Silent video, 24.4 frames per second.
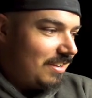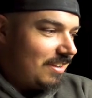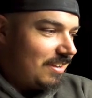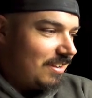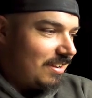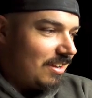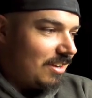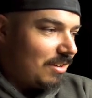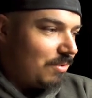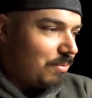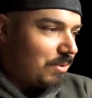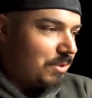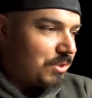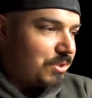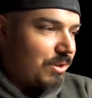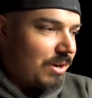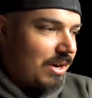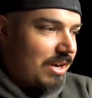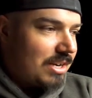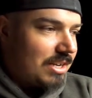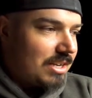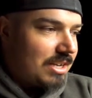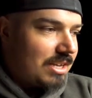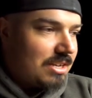we're
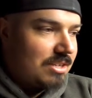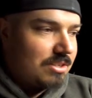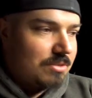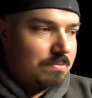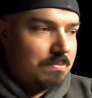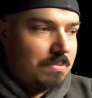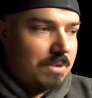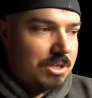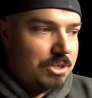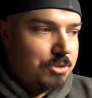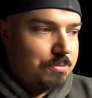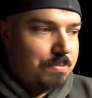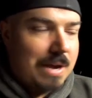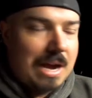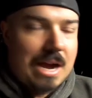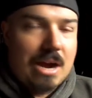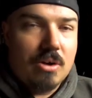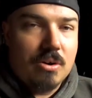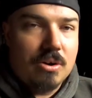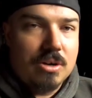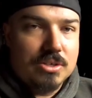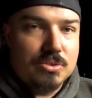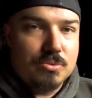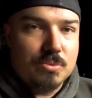trying to get as much
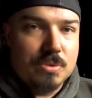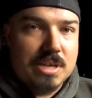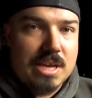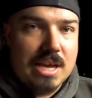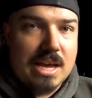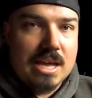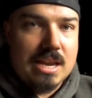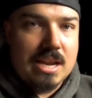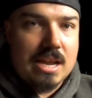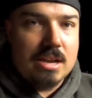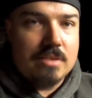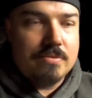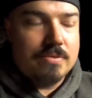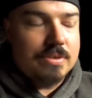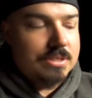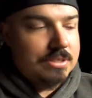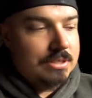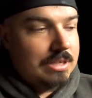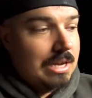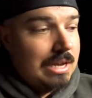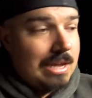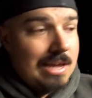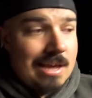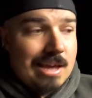power as we can out of
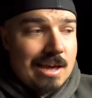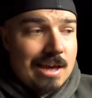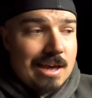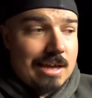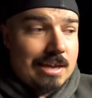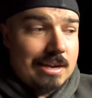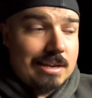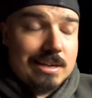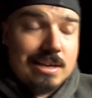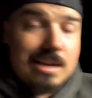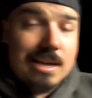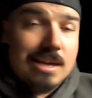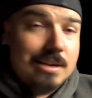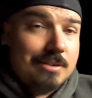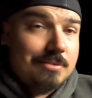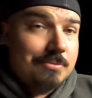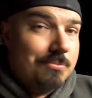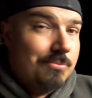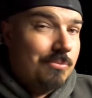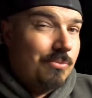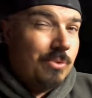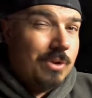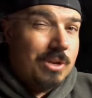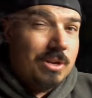this. And again,
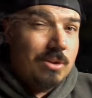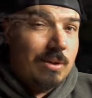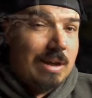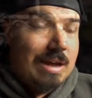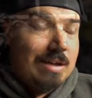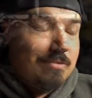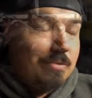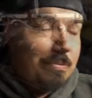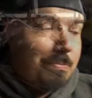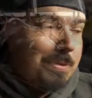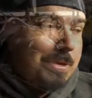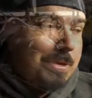we don't have a